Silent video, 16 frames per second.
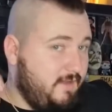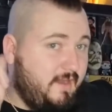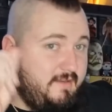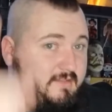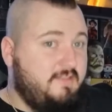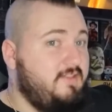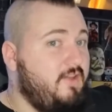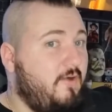I
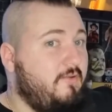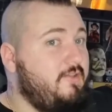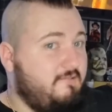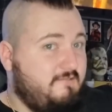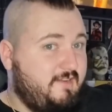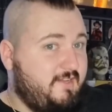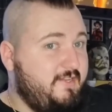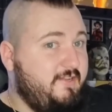know
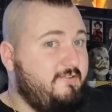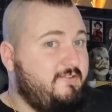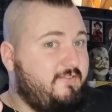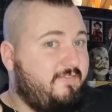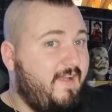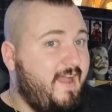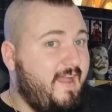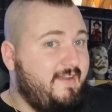you're a huge
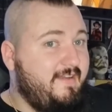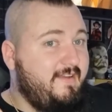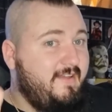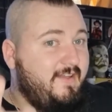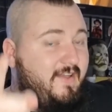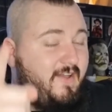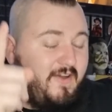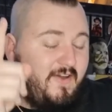fan
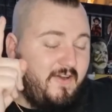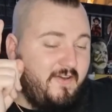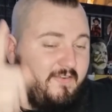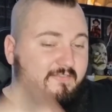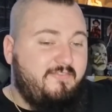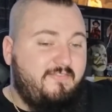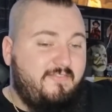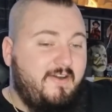
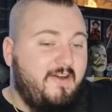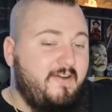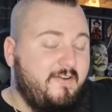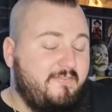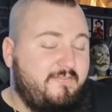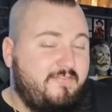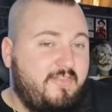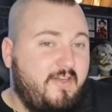of
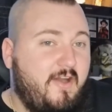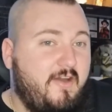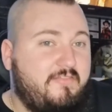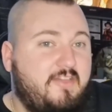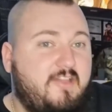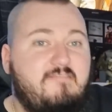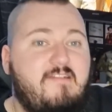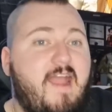of
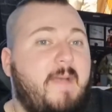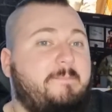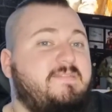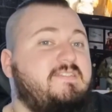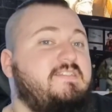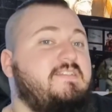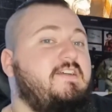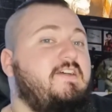of the
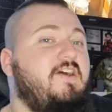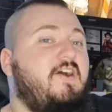graps